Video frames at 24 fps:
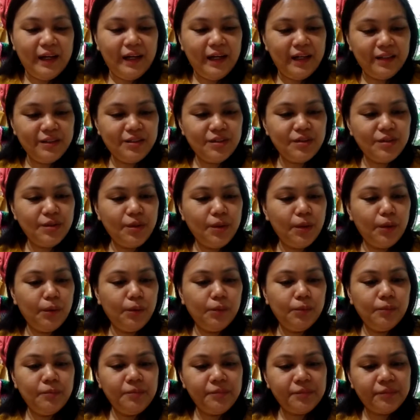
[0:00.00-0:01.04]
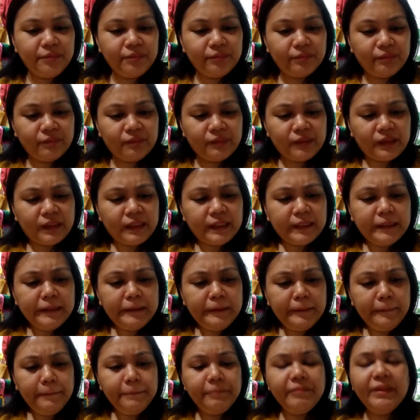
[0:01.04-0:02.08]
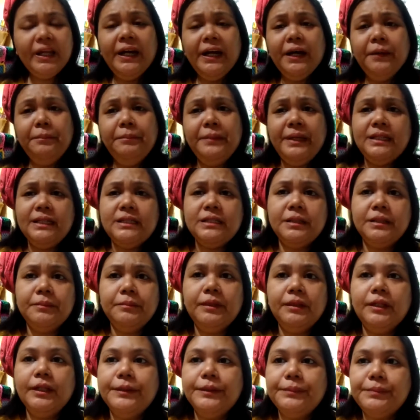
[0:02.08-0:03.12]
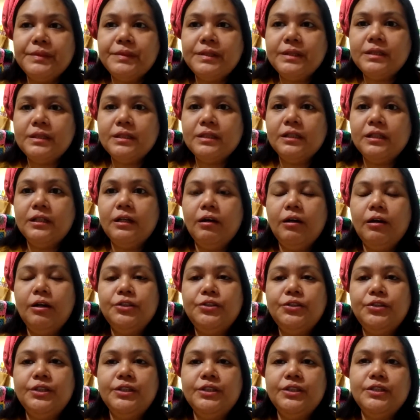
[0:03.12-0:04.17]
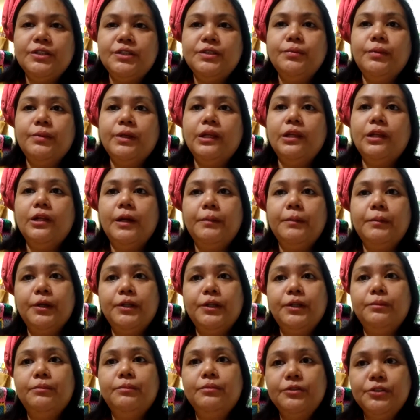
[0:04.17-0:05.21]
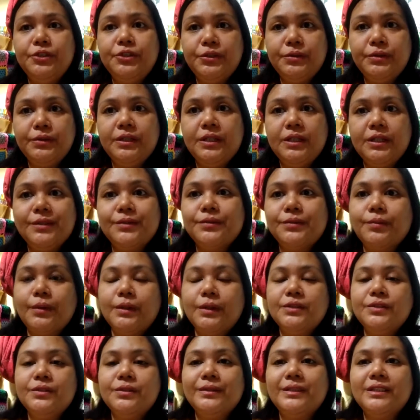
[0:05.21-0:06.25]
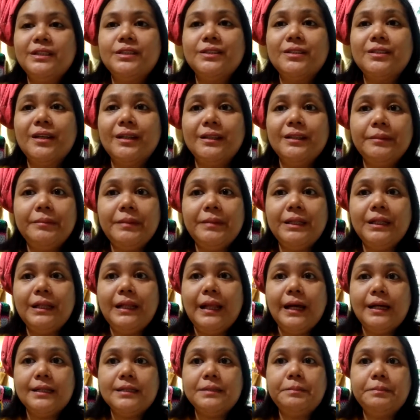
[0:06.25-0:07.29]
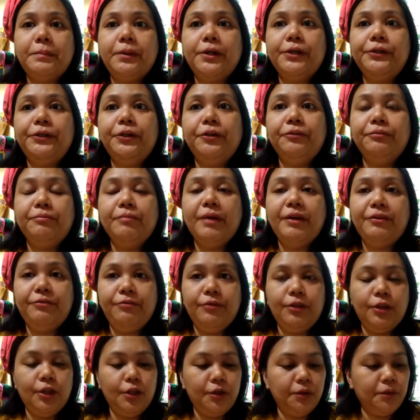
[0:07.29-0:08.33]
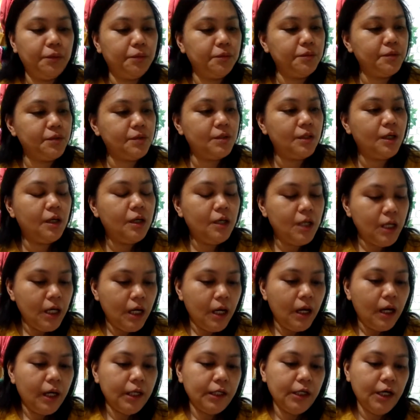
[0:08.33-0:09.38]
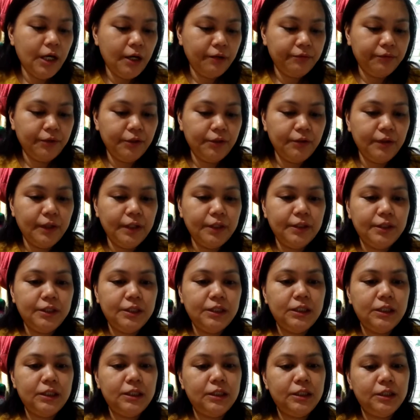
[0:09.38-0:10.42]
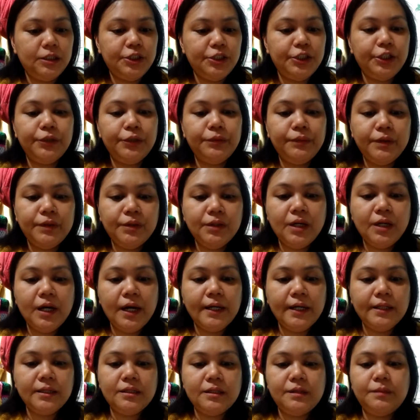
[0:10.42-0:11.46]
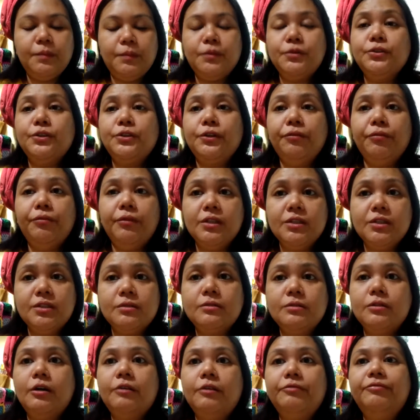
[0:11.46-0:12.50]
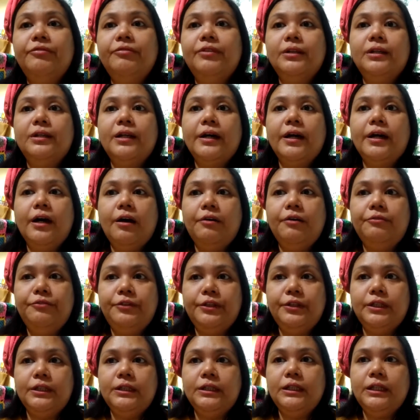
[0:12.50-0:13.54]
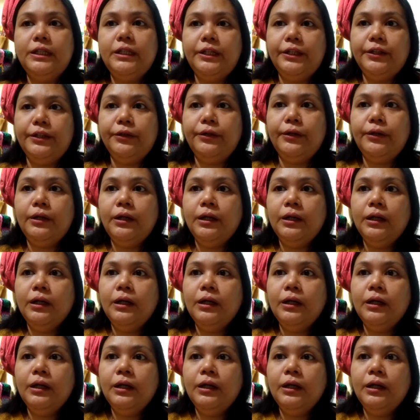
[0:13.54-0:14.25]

And so I have made some clips during this week that I'm gonna merge with this one. So this is gonna be the last part of my videos. I have already shared with you guys most of the stuff that I have written here.